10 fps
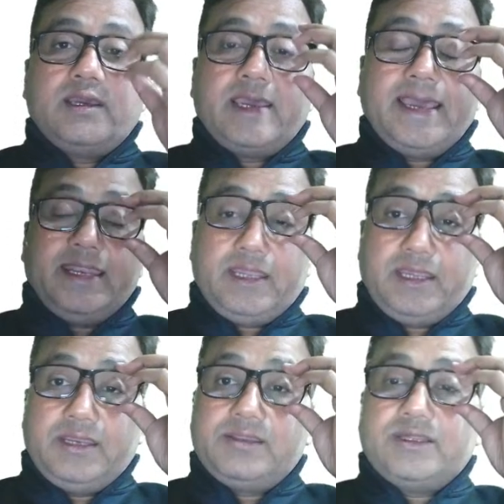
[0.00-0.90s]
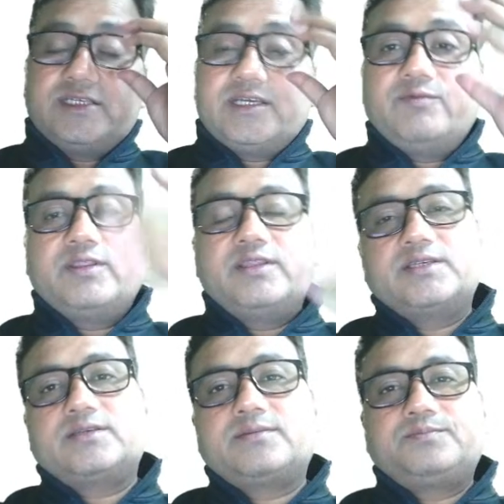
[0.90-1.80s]
an incision with
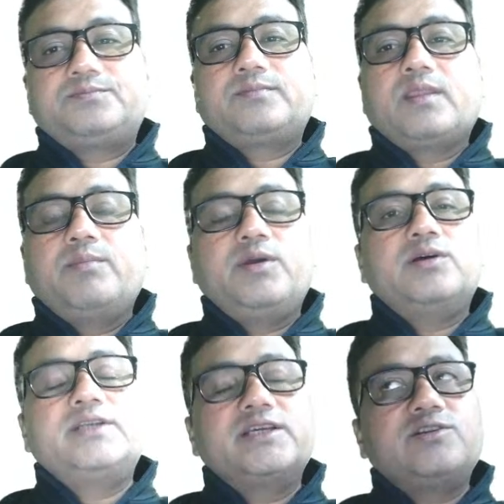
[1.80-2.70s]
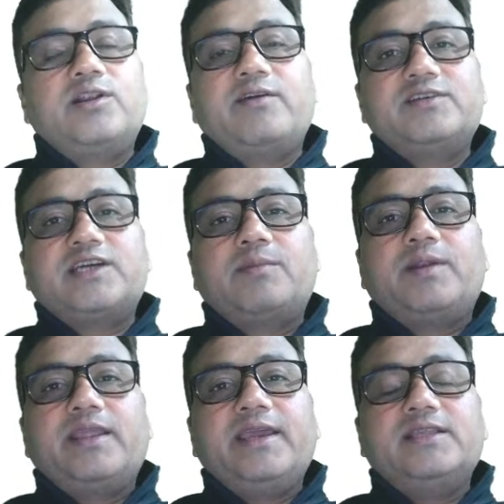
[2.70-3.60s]
this because it does not have a sharp
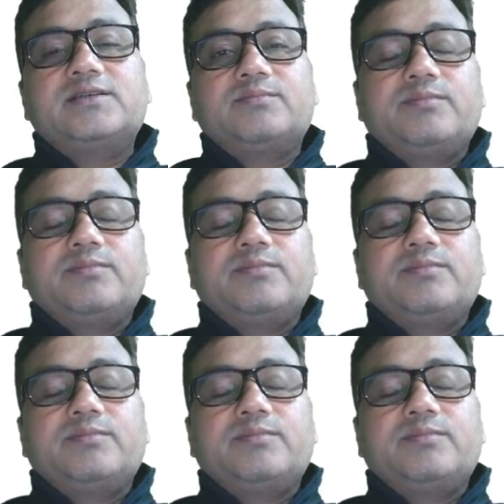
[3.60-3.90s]
cutting edge.